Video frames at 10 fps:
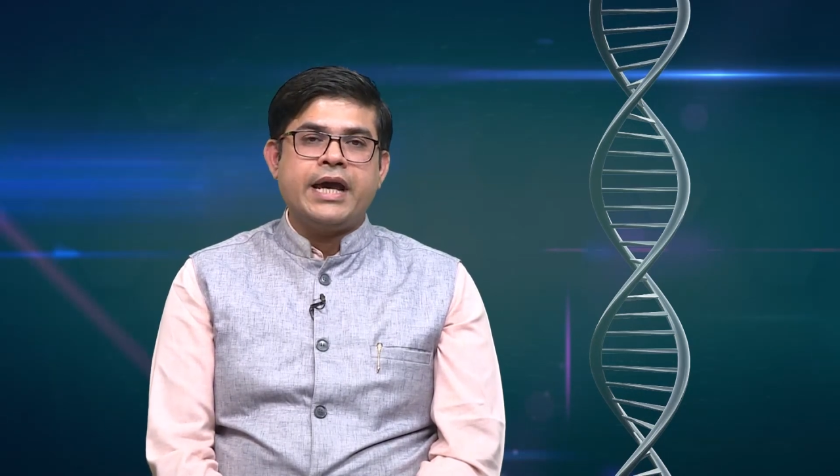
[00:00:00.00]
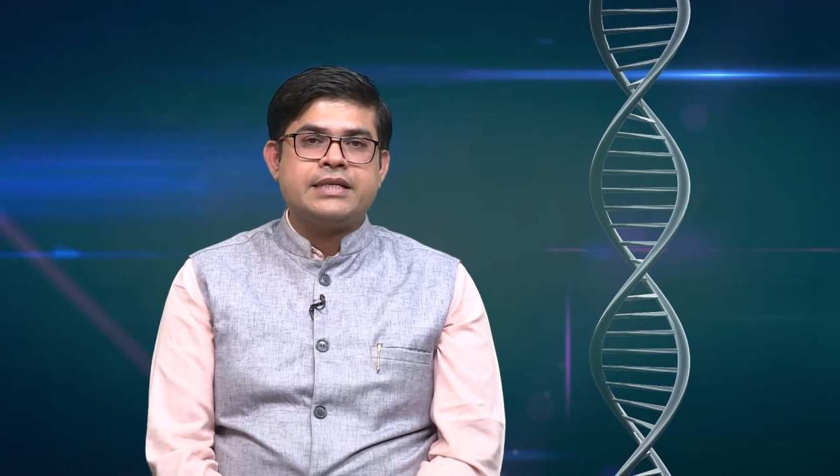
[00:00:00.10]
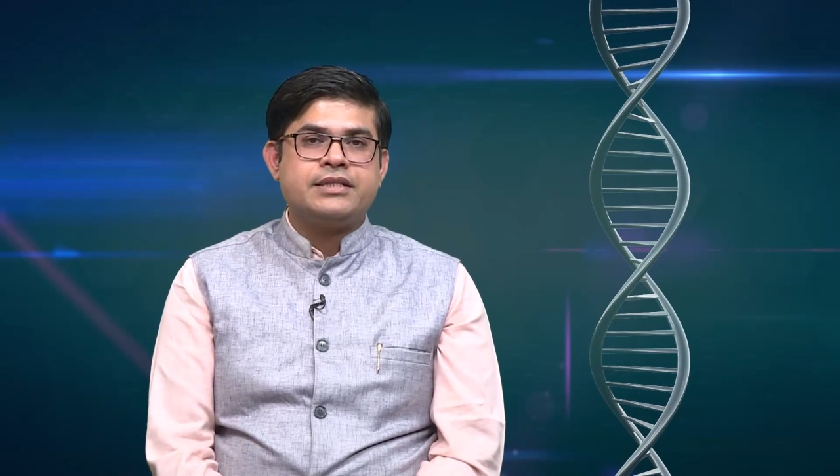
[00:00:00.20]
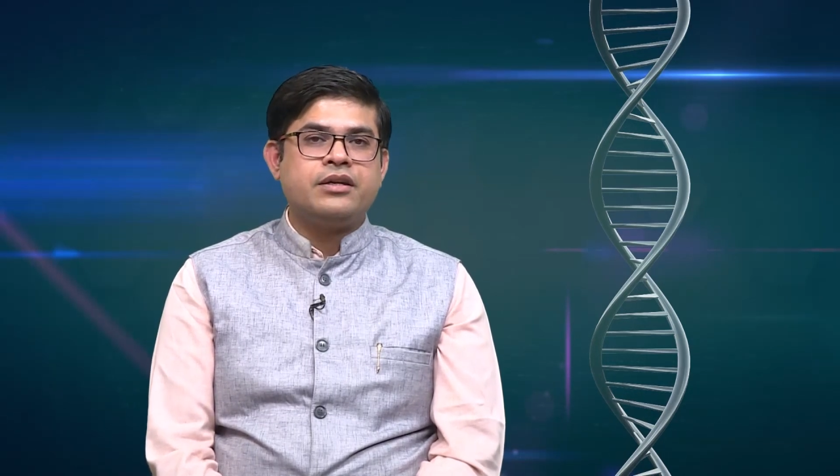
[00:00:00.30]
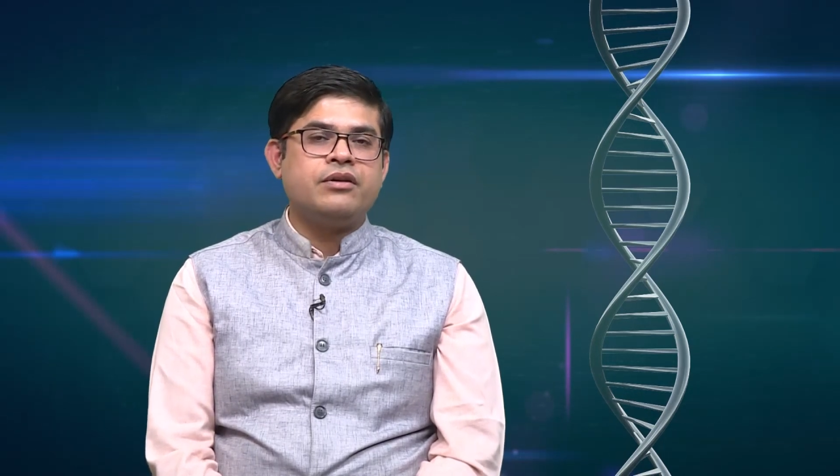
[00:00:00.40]

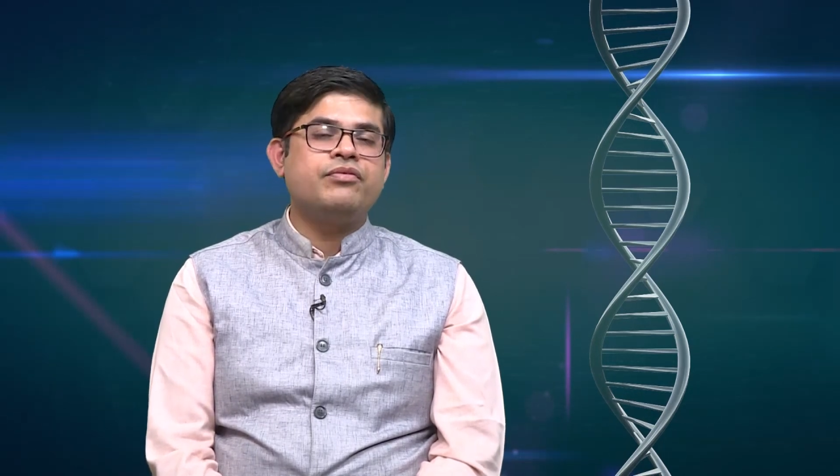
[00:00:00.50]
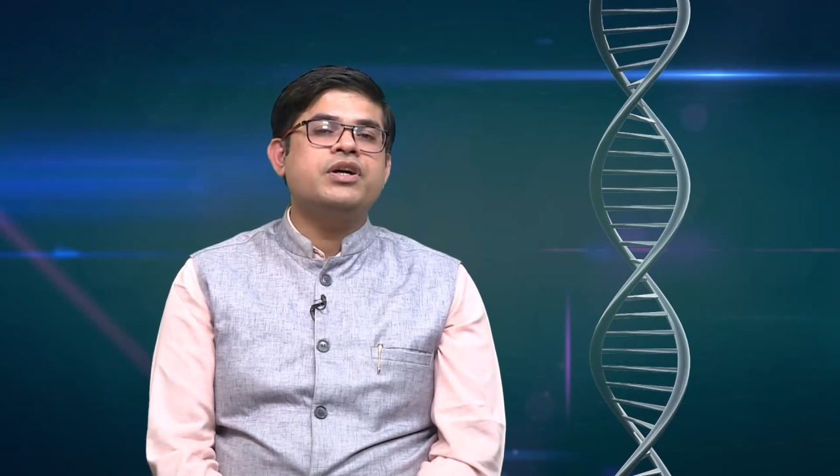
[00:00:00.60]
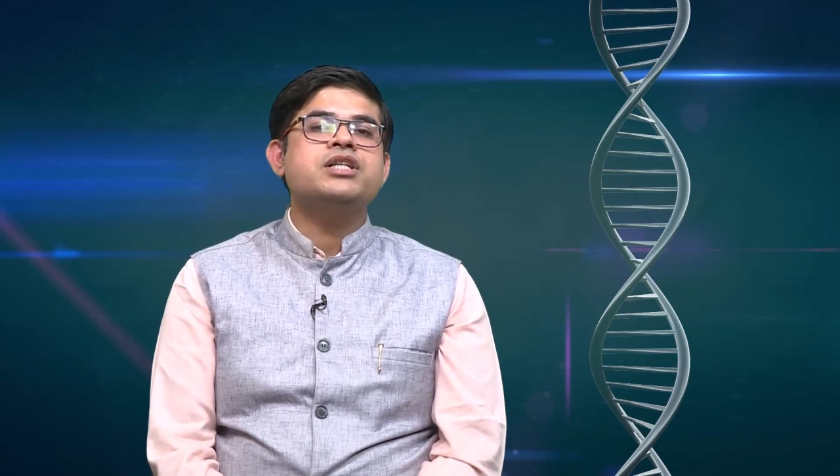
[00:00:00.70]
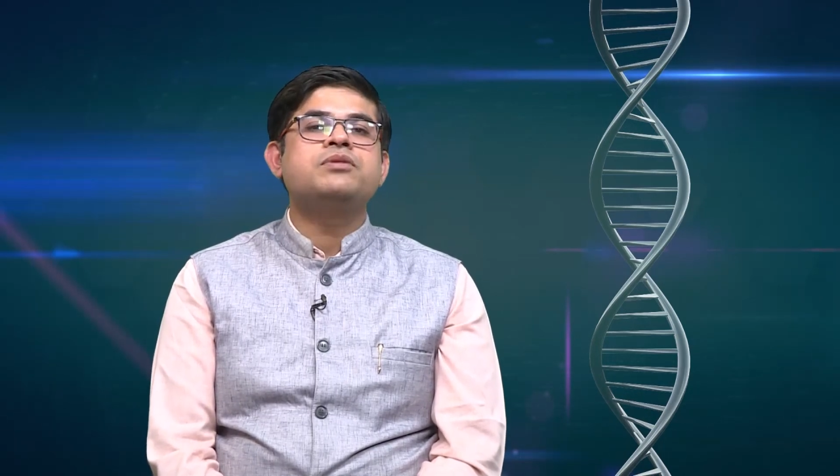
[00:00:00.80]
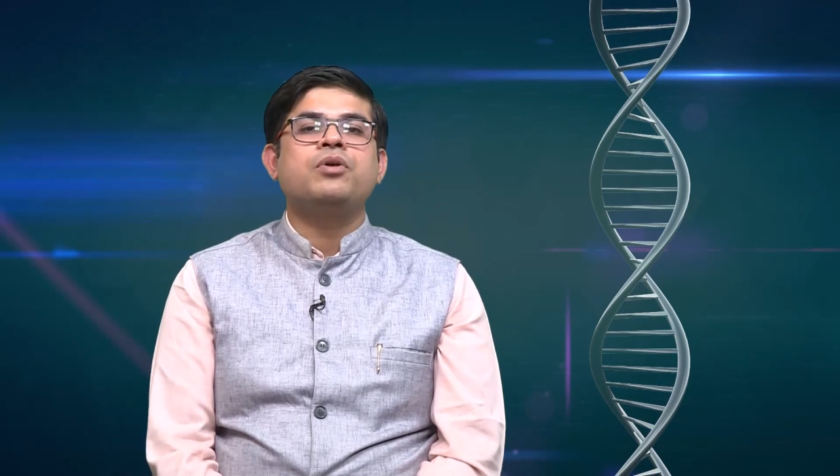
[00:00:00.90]
as the
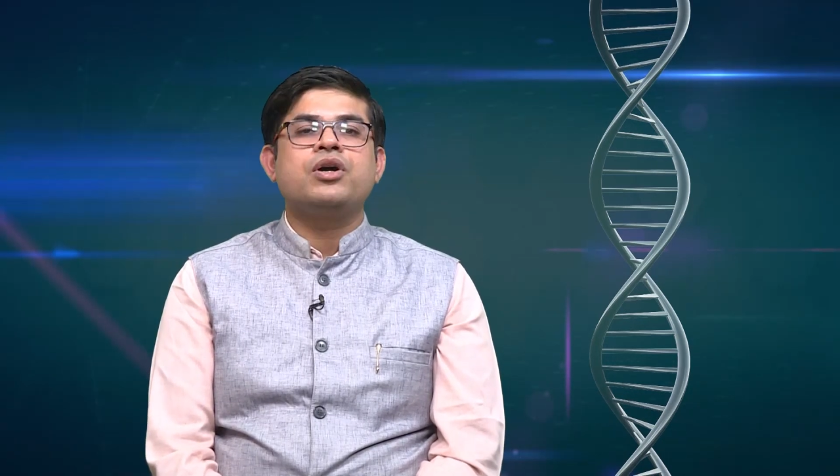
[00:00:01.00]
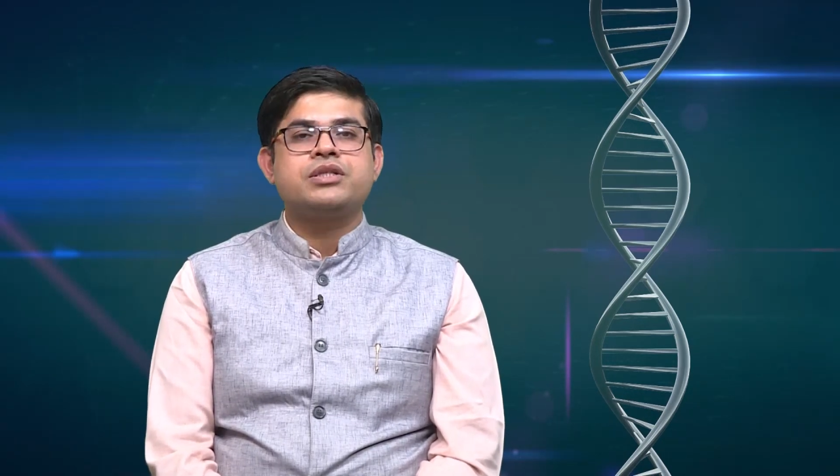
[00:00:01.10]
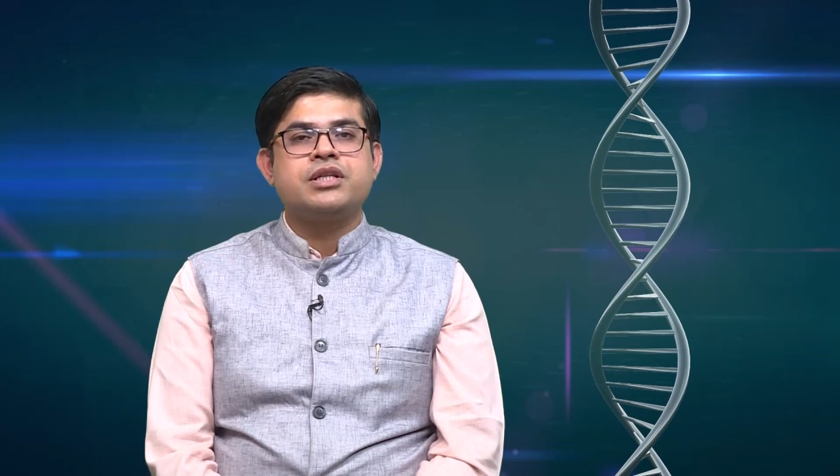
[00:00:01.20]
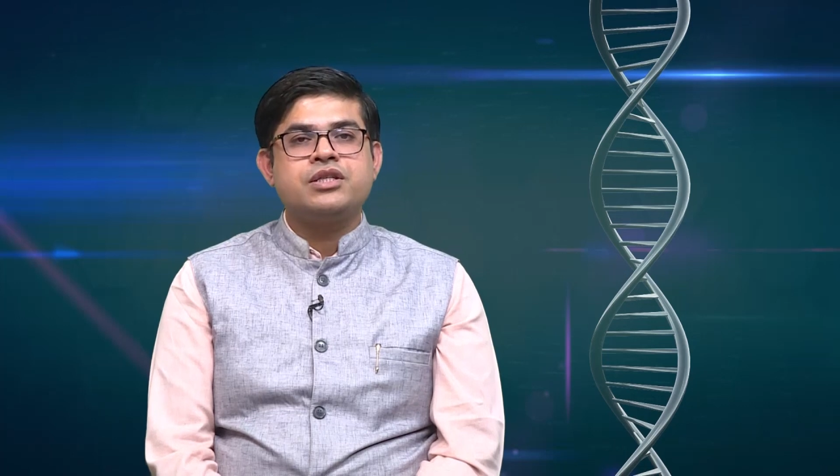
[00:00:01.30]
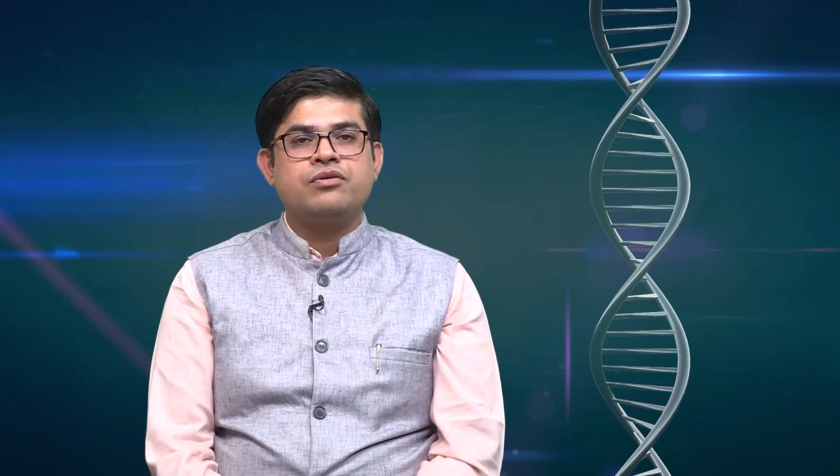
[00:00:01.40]
reverse
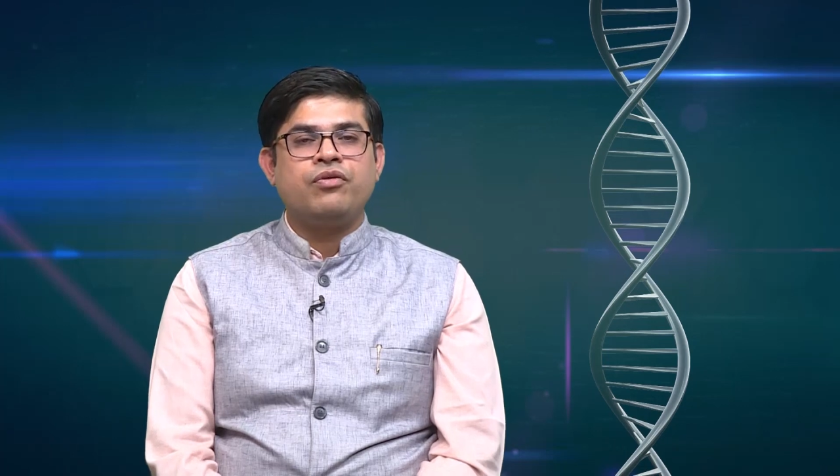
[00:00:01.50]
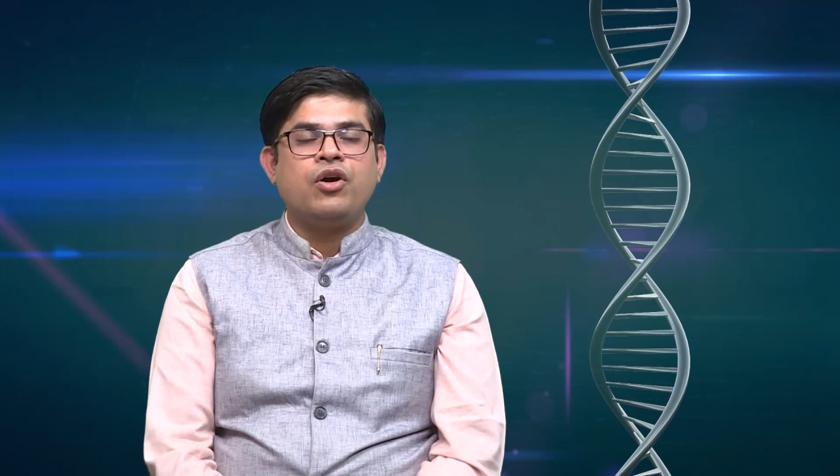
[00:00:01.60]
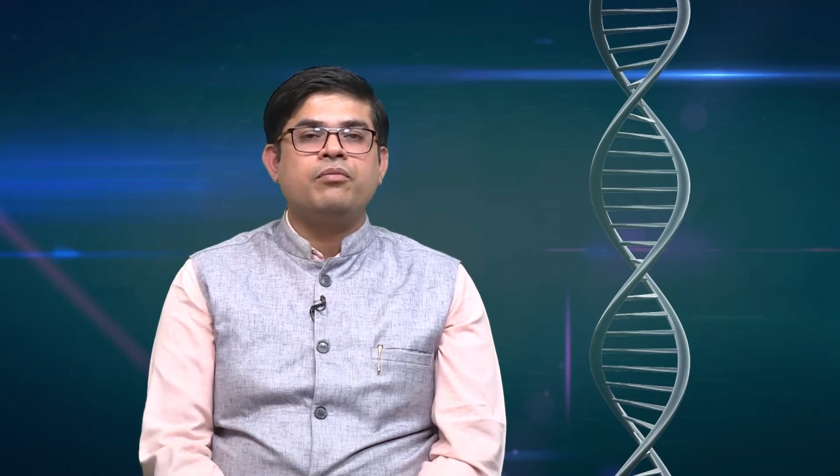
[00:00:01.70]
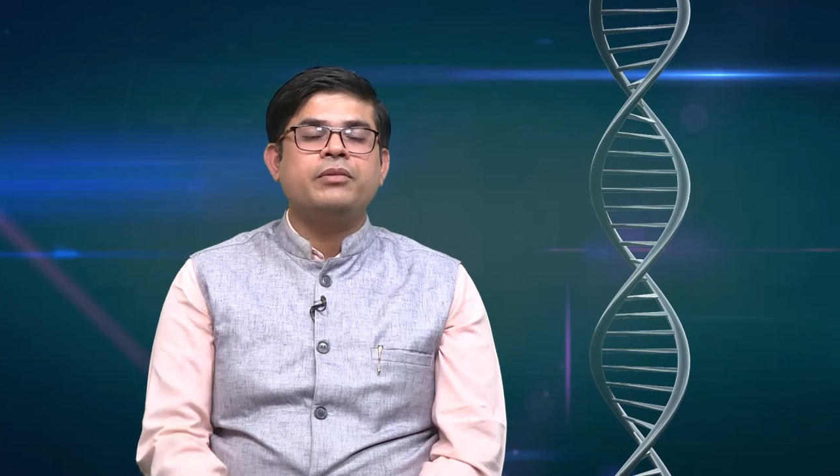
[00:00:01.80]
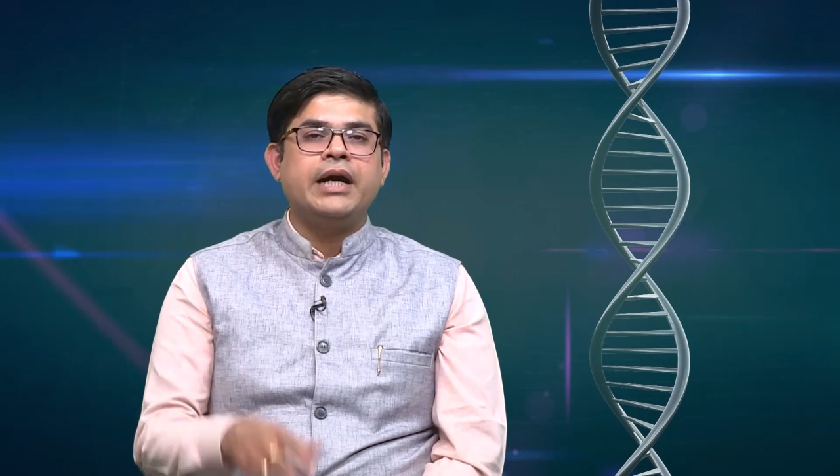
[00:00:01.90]
process from